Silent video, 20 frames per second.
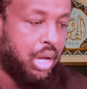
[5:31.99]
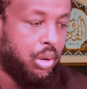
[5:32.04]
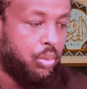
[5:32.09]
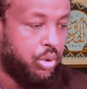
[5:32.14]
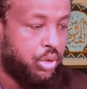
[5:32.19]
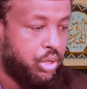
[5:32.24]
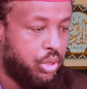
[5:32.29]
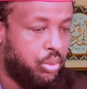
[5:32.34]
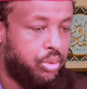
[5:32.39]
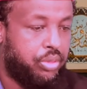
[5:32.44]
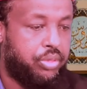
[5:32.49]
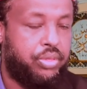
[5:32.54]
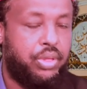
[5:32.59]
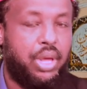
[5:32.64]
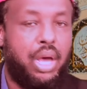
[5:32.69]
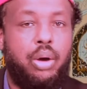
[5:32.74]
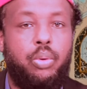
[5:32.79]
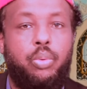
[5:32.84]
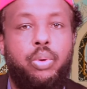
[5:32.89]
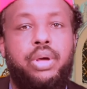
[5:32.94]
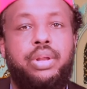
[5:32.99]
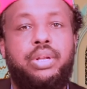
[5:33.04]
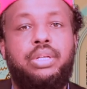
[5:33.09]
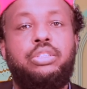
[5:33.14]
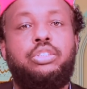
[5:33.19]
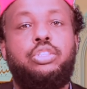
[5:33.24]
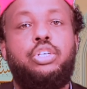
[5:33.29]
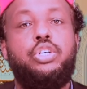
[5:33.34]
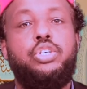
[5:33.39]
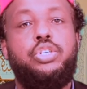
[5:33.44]
our youth are
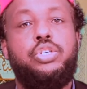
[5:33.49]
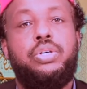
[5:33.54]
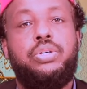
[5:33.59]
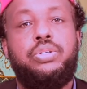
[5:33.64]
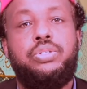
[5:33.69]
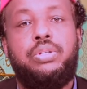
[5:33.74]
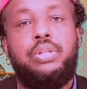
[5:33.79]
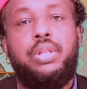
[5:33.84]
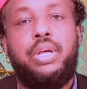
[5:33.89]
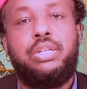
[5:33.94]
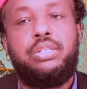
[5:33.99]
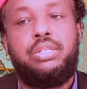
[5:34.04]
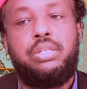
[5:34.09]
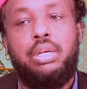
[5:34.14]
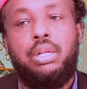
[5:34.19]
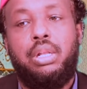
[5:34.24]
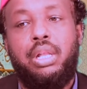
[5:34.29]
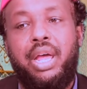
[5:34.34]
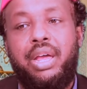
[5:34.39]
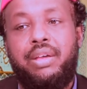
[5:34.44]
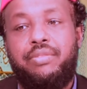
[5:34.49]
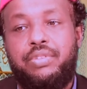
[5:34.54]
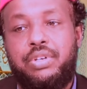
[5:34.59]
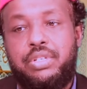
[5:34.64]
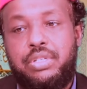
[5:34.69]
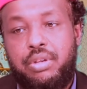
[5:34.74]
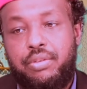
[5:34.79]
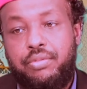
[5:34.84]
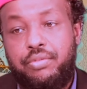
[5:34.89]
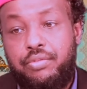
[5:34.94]
wearing t-shirts that say
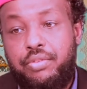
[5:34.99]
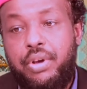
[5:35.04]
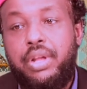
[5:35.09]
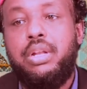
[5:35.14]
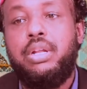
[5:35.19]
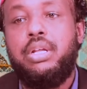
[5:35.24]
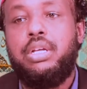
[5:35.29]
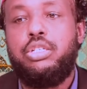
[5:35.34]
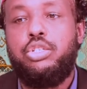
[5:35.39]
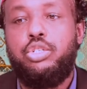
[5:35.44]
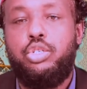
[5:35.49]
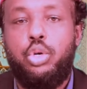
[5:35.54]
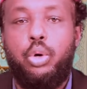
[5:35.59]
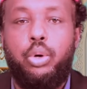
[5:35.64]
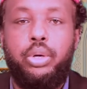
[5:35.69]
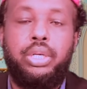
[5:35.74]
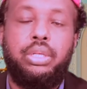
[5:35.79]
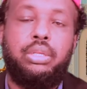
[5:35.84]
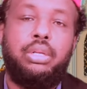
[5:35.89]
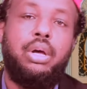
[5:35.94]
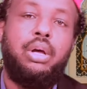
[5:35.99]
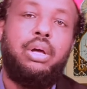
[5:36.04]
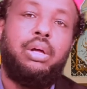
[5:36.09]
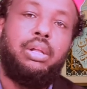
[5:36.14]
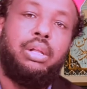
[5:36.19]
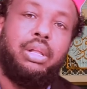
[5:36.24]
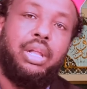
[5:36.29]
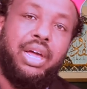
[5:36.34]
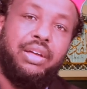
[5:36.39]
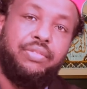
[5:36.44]
life is a fun enjoy it
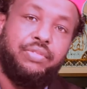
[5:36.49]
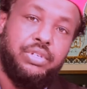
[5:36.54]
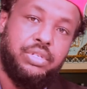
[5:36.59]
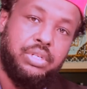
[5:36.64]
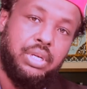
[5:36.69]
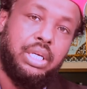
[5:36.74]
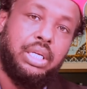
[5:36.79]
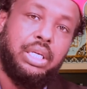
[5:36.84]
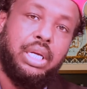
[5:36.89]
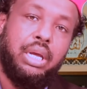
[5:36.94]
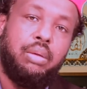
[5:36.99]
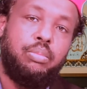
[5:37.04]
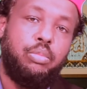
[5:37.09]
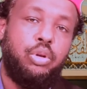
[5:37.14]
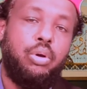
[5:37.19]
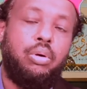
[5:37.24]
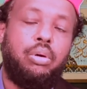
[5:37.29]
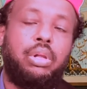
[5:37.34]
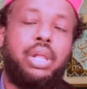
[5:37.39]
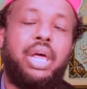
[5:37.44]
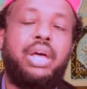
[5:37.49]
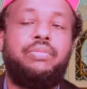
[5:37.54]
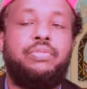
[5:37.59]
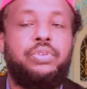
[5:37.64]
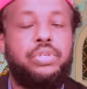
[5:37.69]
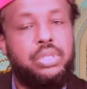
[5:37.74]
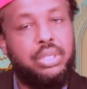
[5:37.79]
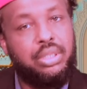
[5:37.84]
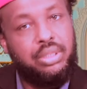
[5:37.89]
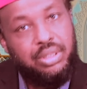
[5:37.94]
life is a game no
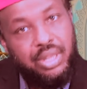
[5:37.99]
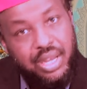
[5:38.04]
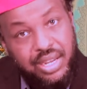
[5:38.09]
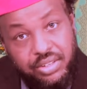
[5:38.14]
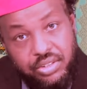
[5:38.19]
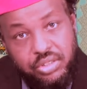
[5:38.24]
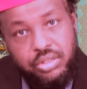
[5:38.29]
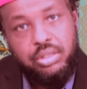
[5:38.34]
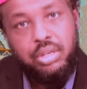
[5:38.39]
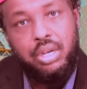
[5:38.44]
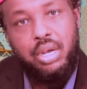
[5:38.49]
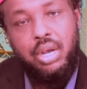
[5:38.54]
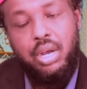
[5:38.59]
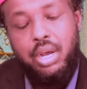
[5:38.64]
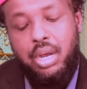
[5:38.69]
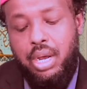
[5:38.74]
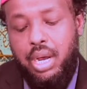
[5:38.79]
life is a test